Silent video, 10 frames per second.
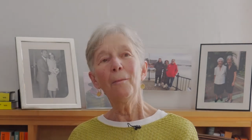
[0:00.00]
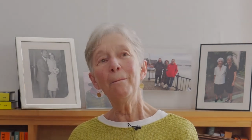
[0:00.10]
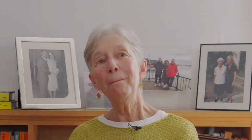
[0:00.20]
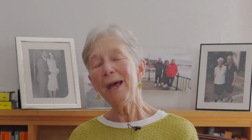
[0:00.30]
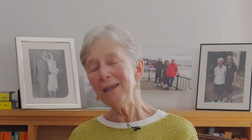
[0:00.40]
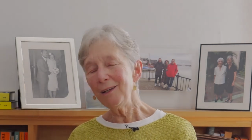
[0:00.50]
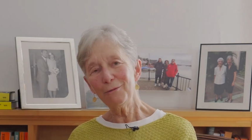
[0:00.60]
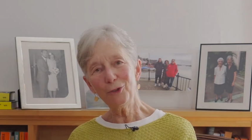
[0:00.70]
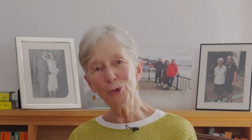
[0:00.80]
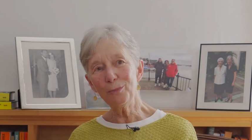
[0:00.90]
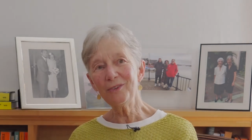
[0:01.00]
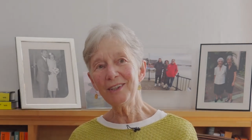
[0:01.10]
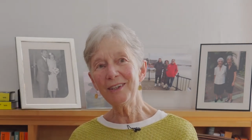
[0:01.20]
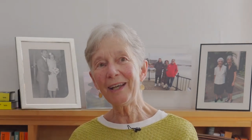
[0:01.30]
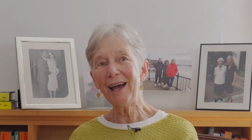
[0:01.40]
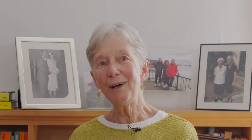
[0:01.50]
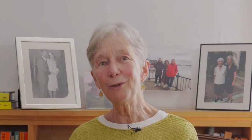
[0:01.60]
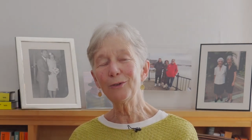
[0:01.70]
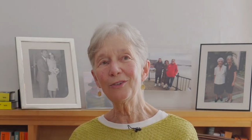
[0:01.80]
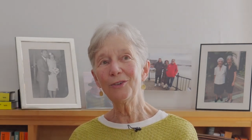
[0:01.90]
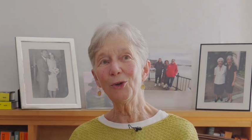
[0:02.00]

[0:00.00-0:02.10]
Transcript: many of whom turn out